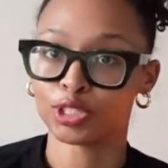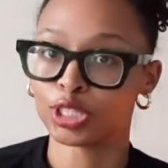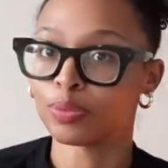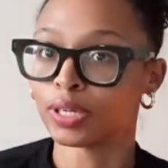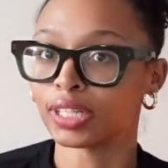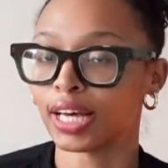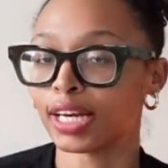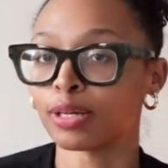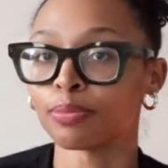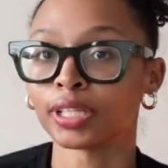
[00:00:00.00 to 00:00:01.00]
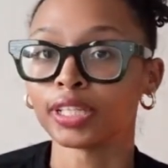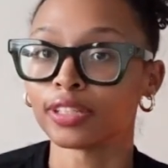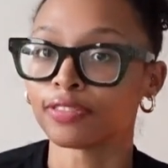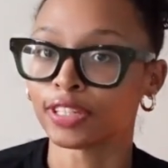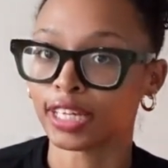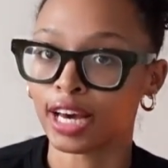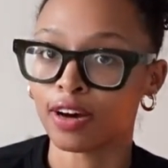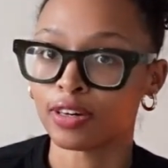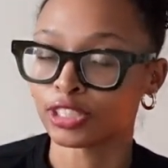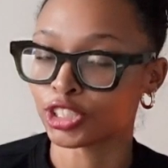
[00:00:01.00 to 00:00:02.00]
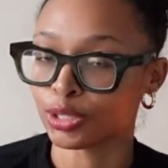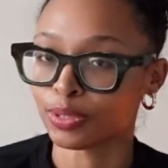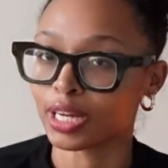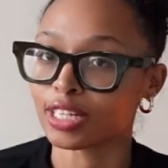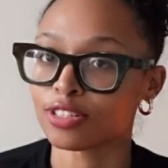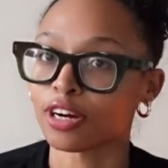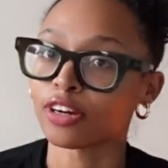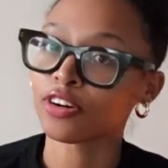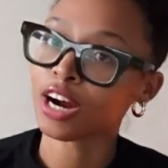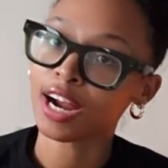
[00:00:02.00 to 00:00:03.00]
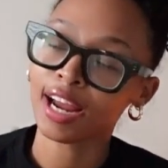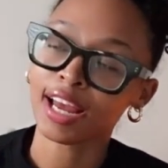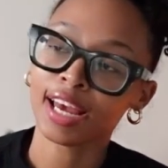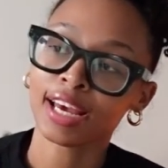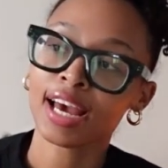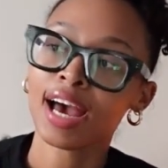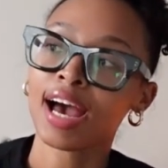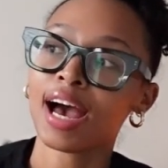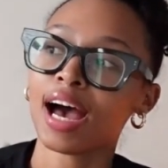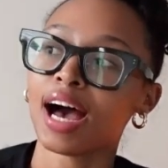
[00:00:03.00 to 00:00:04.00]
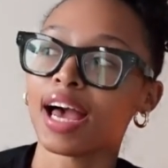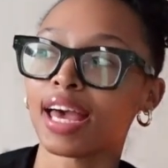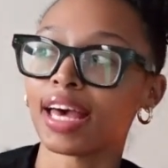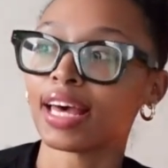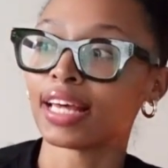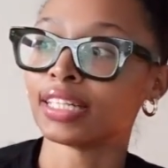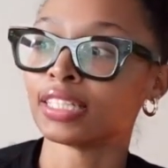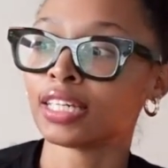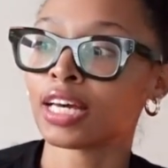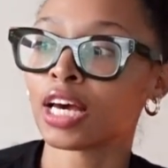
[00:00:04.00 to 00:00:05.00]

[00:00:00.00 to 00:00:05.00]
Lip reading: she would like completely freak out and she would like start crying. And